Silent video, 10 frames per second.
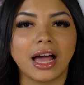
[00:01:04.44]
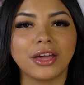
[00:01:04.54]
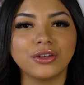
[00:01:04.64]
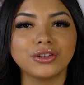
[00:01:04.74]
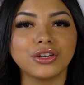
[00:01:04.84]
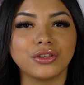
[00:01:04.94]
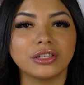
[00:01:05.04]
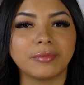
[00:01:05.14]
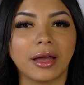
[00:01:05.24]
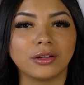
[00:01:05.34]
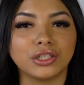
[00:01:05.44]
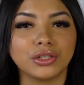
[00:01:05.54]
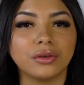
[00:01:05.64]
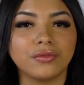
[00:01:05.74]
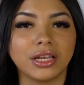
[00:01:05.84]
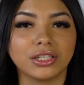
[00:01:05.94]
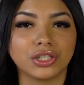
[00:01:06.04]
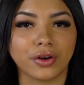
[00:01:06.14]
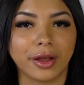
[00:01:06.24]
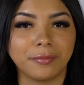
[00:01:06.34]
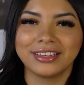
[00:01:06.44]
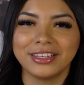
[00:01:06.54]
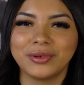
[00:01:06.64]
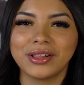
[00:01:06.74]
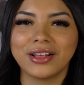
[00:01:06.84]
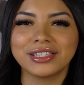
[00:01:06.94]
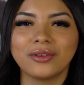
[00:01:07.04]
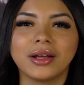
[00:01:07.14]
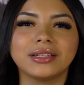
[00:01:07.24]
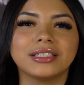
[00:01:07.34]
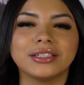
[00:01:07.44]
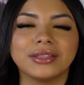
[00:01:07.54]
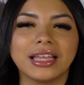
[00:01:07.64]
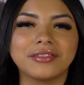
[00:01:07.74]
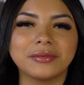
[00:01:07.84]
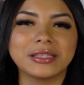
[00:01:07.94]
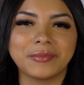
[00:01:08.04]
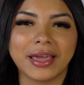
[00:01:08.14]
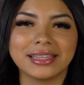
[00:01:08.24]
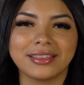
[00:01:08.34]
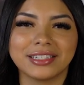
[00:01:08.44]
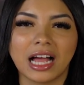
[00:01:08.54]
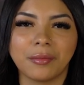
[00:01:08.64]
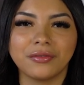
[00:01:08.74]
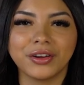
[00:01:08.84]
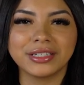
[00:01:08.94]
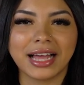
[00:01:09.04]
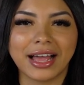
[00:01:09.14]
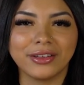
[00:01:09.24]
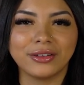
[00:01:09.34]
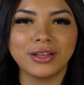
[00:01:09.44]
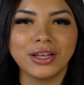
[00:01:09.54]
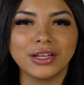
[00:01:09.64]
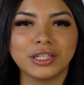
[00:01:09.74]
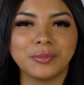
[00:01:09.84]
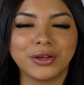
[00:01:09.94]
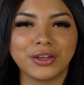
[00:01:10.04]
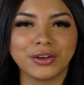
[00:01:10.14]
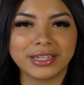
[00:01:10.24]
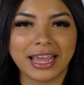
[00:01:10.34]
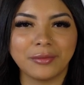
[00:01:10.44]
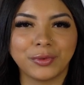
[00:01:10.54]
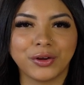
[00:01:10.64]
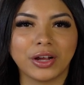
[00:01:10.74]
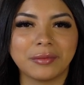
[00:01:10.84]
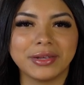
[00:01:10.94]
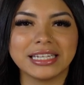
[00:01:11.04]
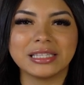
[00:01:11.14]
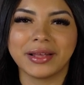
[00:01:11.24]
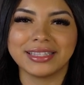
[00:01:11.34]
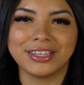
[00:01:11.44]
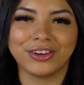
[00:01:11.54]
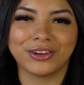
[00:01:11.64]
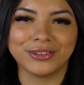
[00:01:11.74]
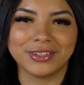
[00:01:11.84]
I usually use about two of each strip. You will also want to leave some space at the top of your tile to put your tape where you're going to be dispensing your glue